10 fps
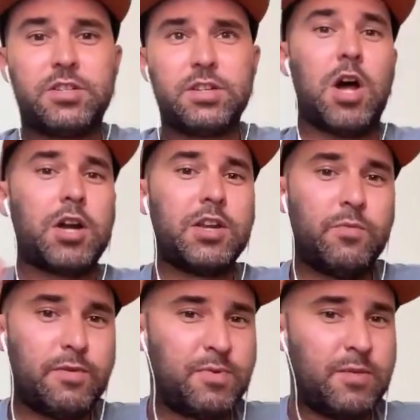is
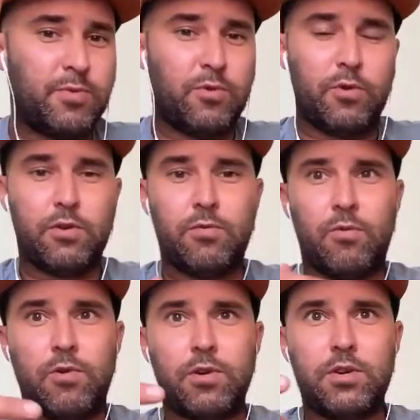talking with people
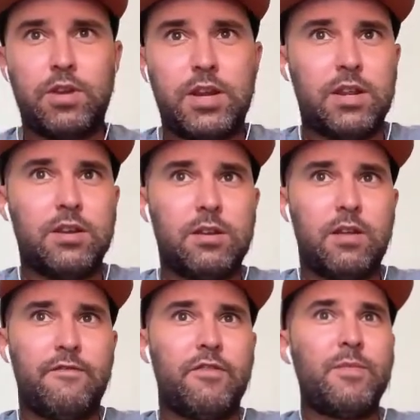or getting
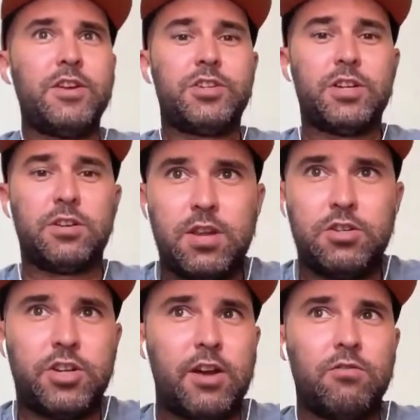information
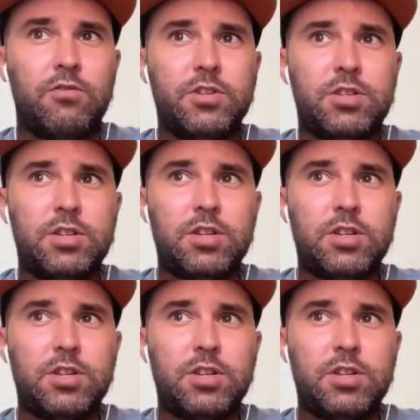in general is